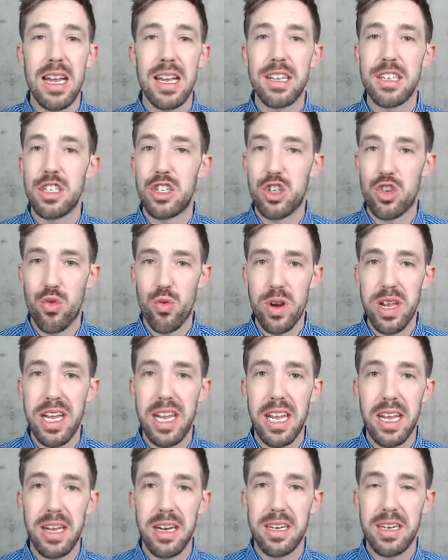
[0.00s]

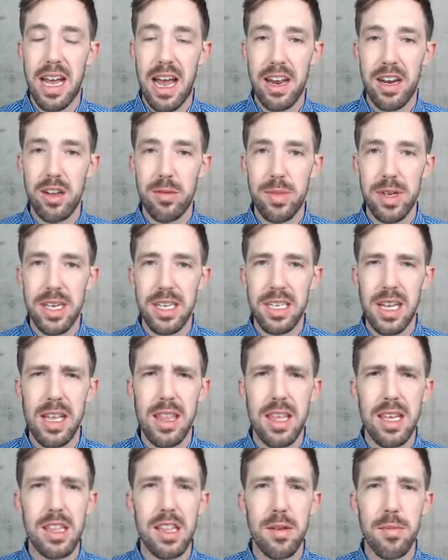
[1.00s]
intriguing title because I
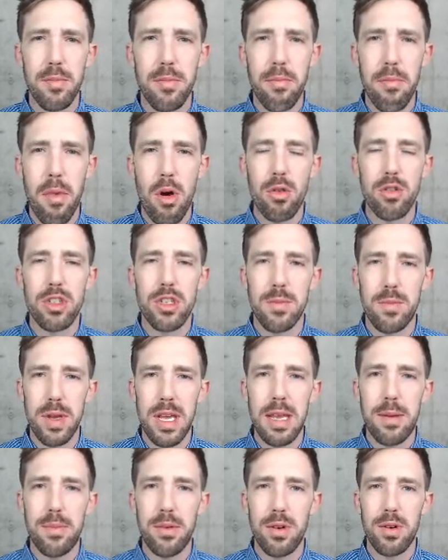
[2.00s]
think that most
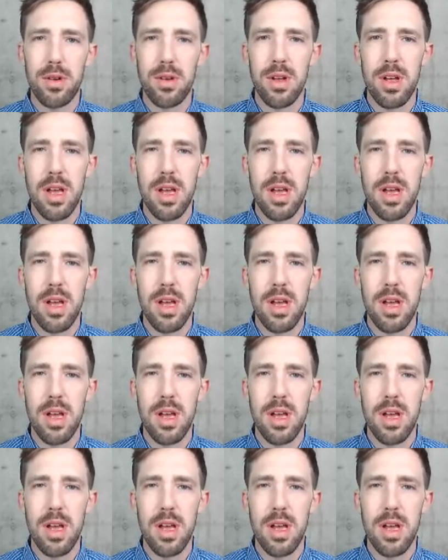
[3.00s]
people